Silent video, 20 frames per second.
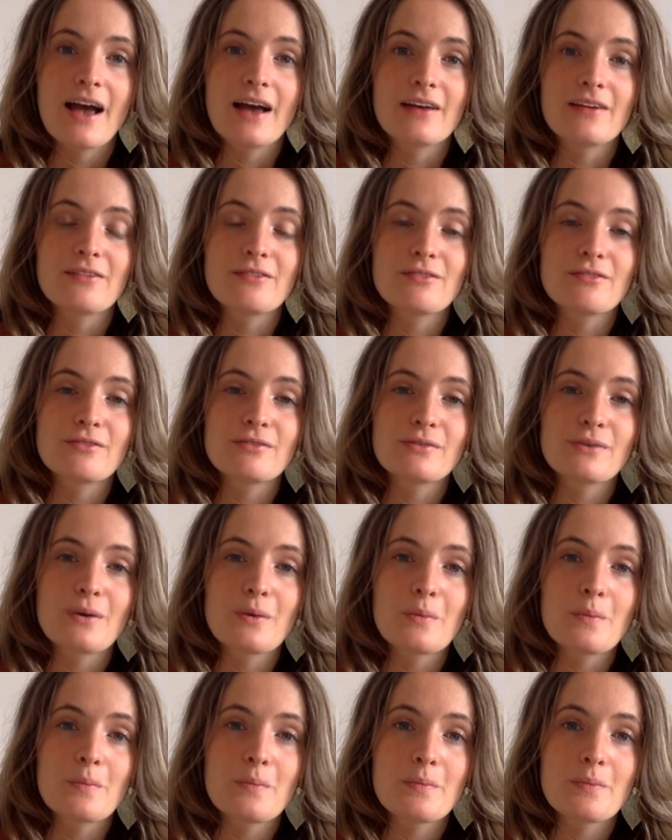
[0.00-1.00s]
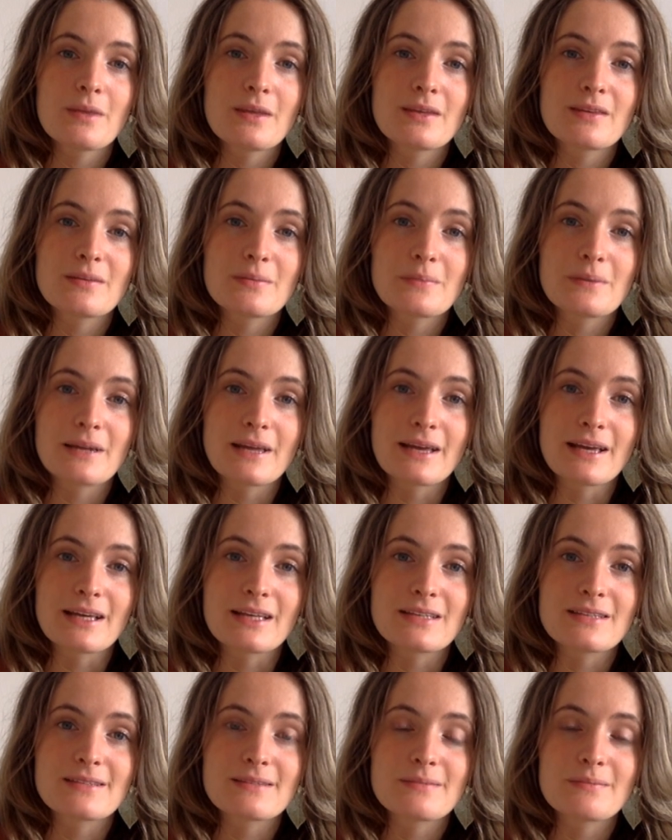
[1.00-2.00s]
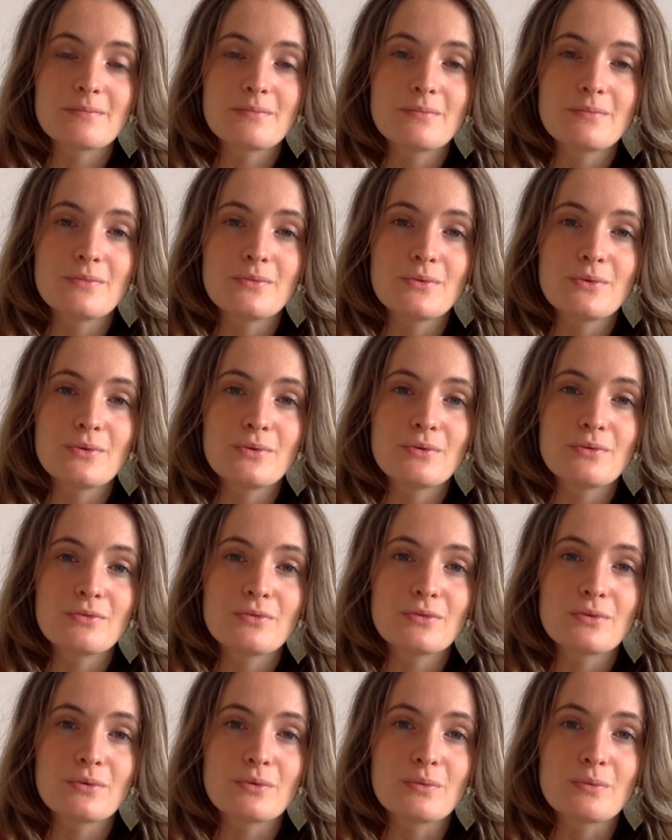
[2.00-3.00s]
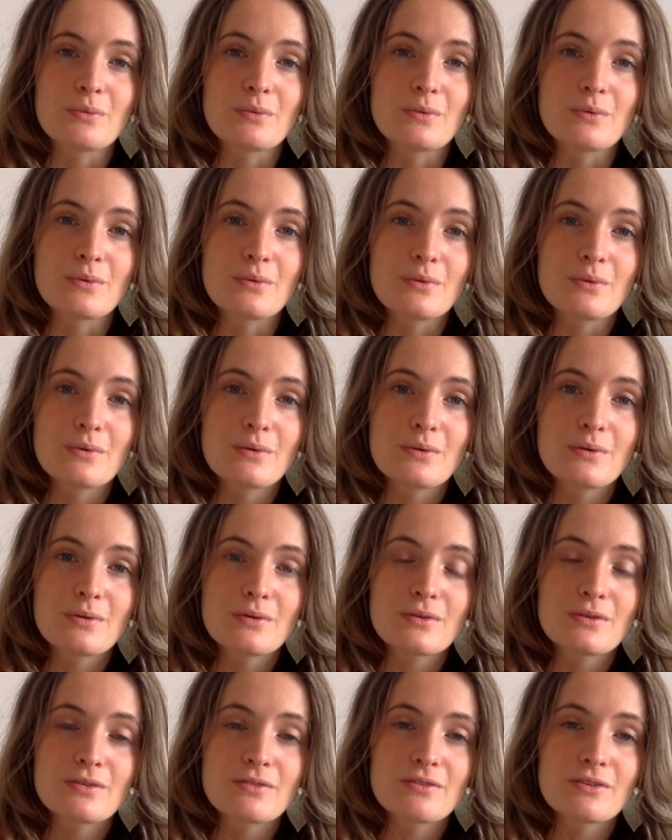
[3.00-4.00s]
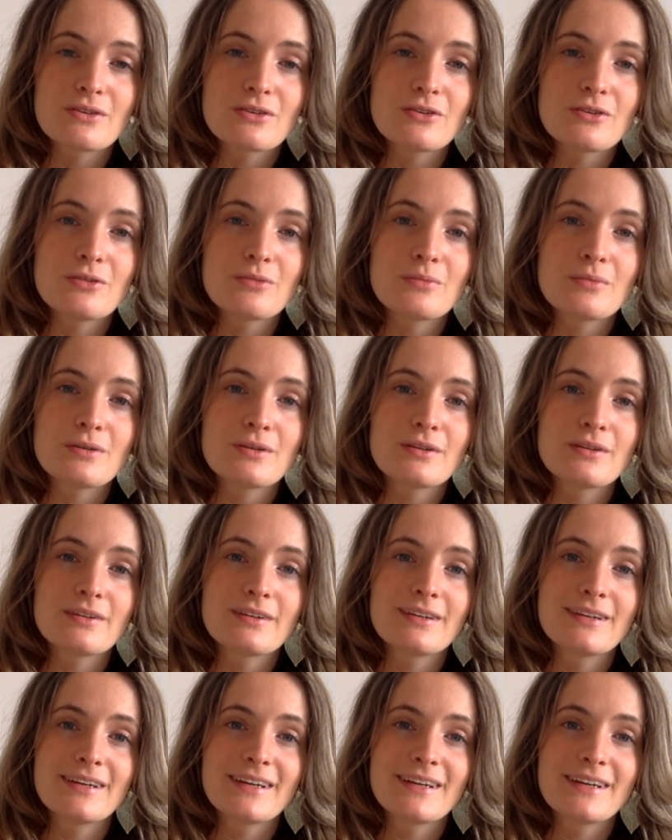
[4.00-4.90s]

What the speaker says: and from this place move towards the human,